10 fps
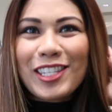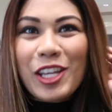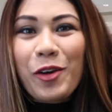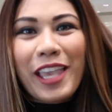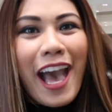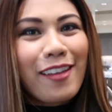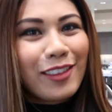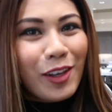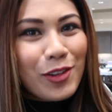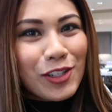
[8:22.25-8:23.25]
So yeah,
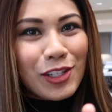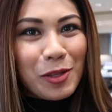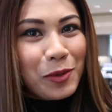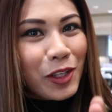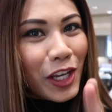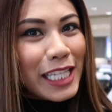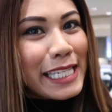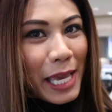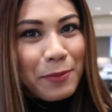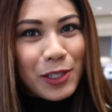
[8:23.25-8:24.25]
those are some good
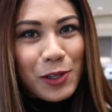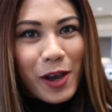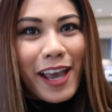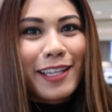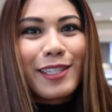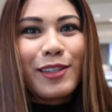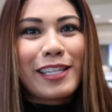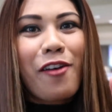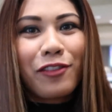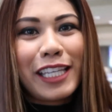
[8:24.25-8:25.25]
tips, you guys. So
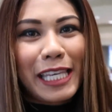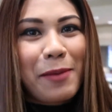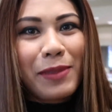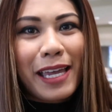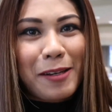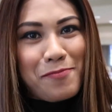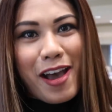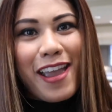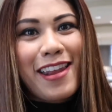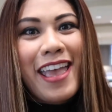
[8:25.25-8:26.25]
definitely keep that in
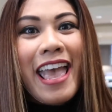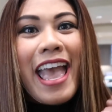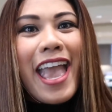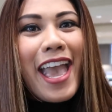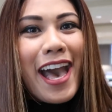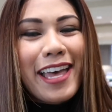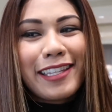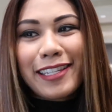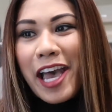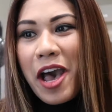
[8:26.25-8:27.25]
mind.
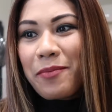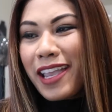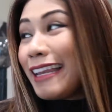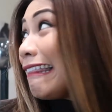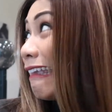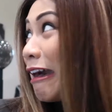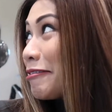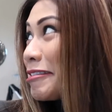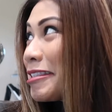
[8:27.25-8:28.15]
And anything else?